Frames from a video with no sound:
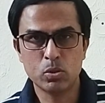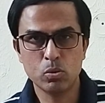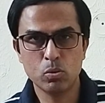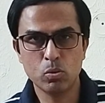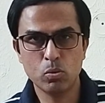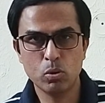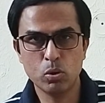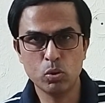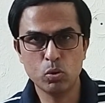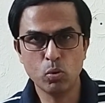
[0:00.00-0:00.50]

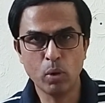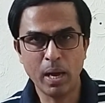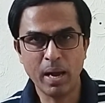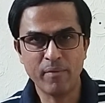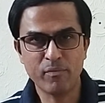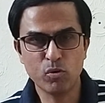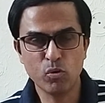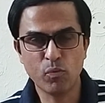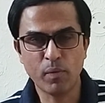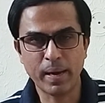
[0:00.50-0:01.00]
so you
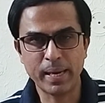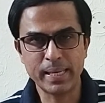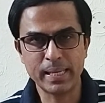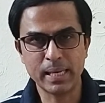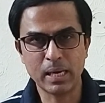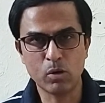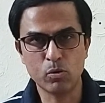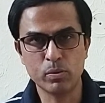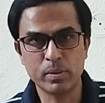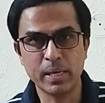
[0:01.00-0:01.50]
have to
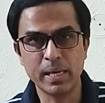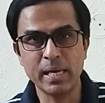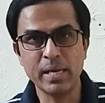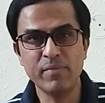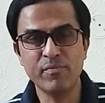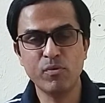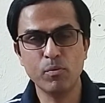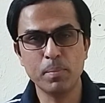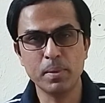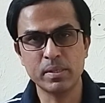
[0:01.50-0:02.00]
find out the
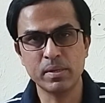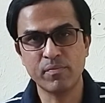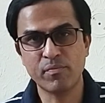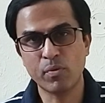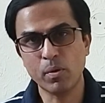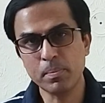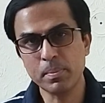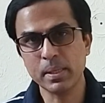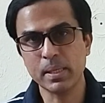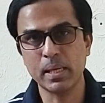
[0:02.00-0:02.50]
information
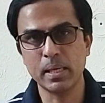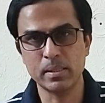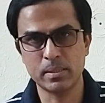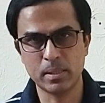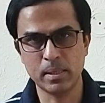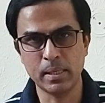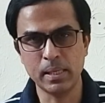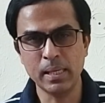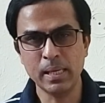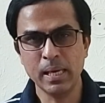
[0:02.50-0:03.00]
from the
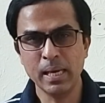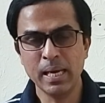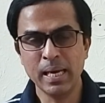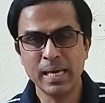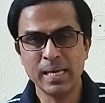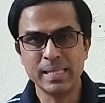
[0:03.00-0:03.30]
case study